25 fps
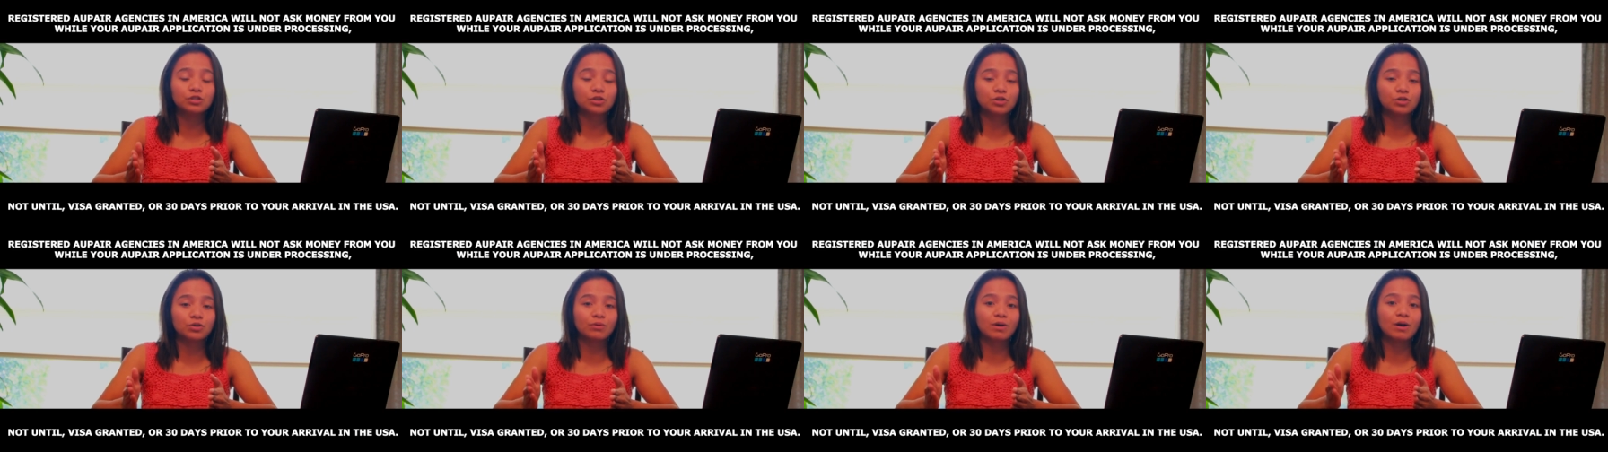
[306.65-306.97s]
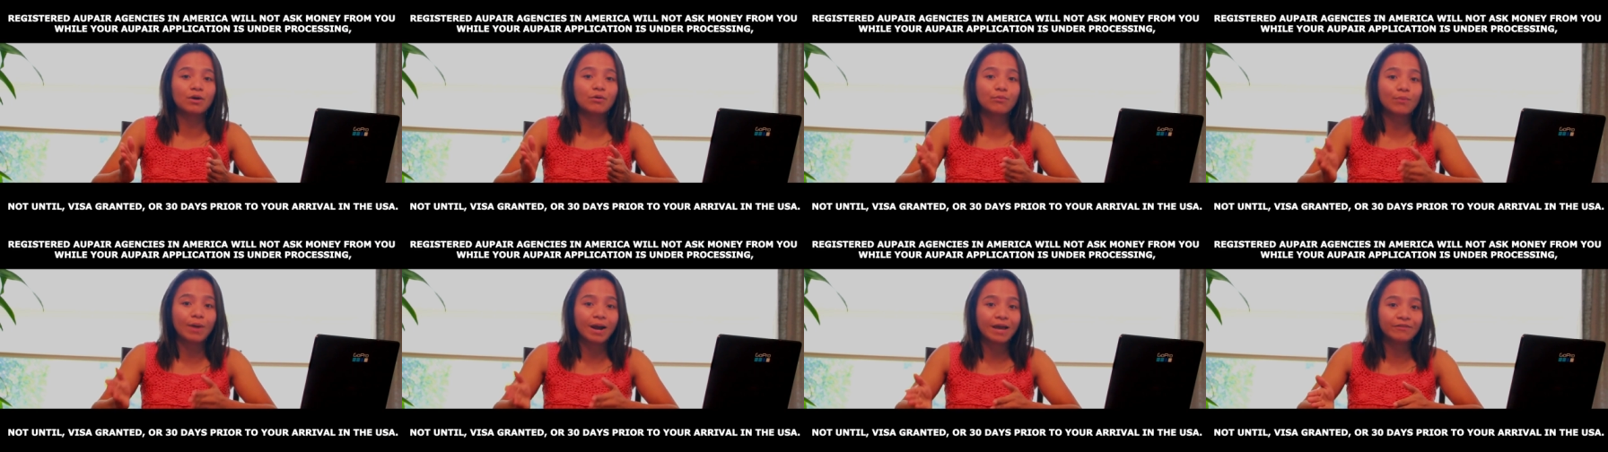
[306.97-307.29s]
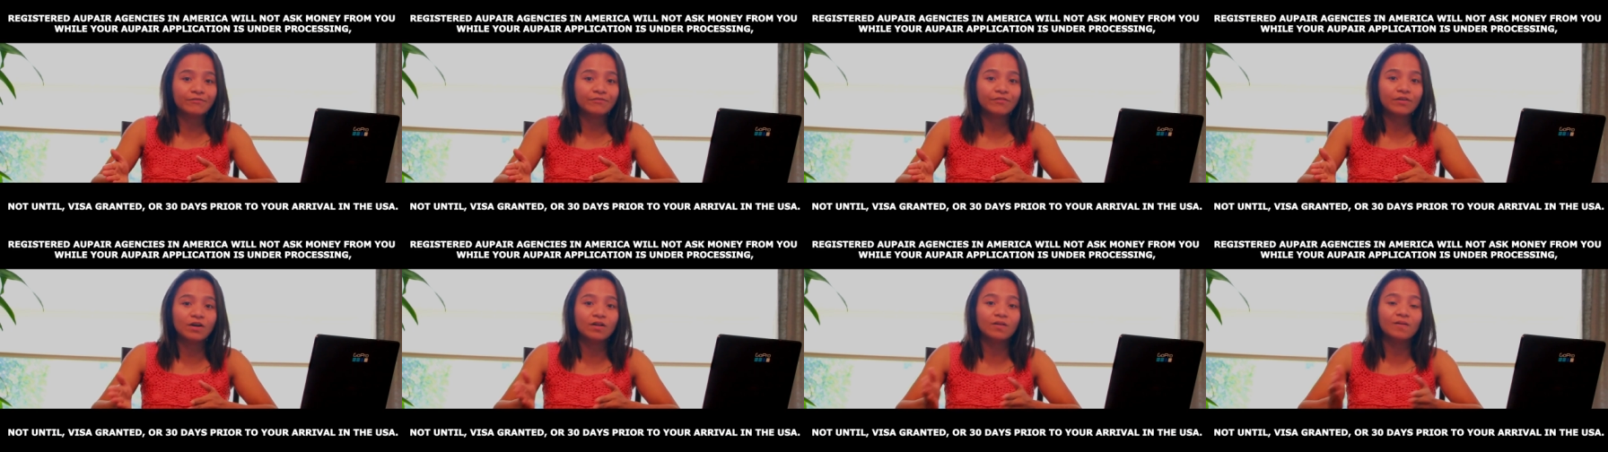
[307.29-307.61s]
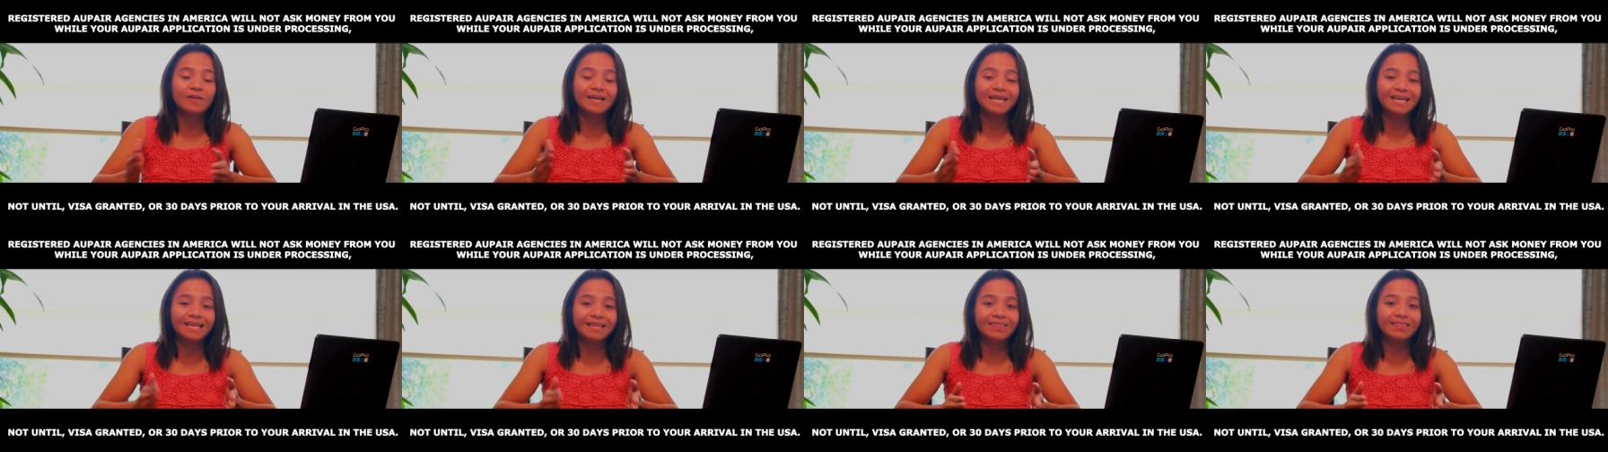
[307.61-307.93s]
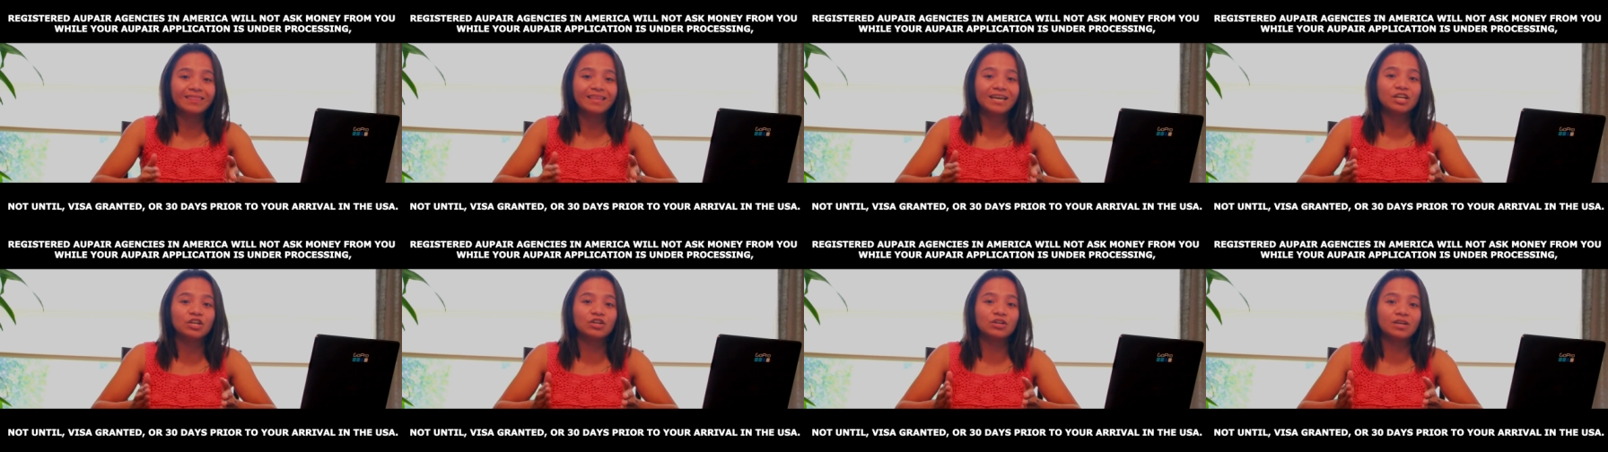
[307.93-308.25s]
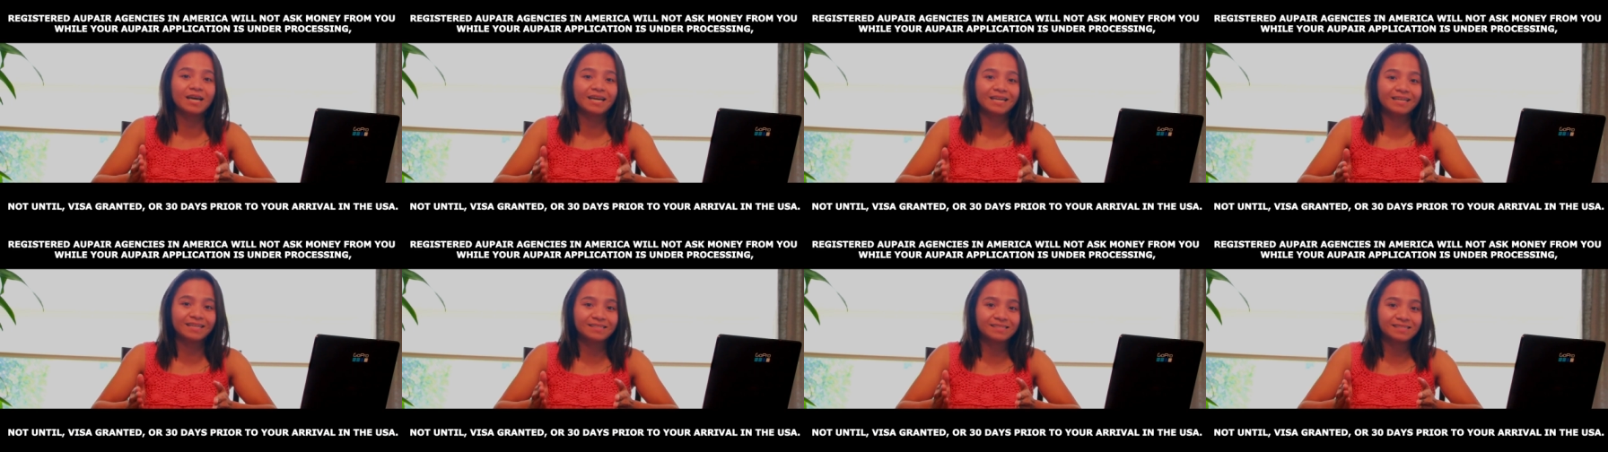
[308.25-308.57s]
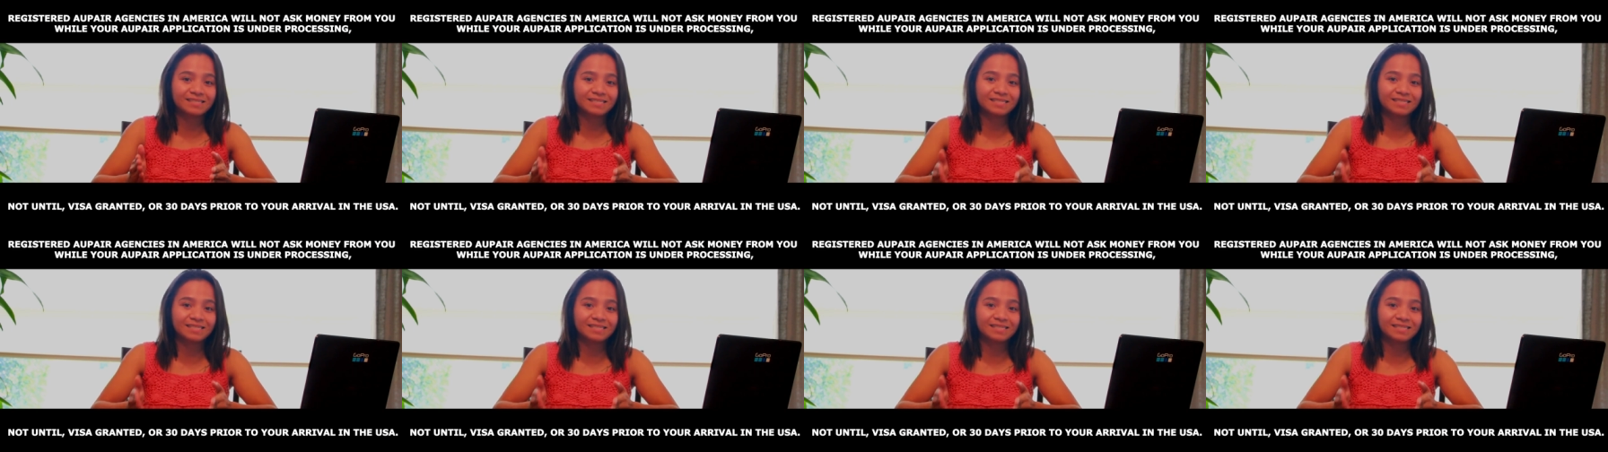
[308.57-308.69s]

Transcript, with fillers: to your arrival in the United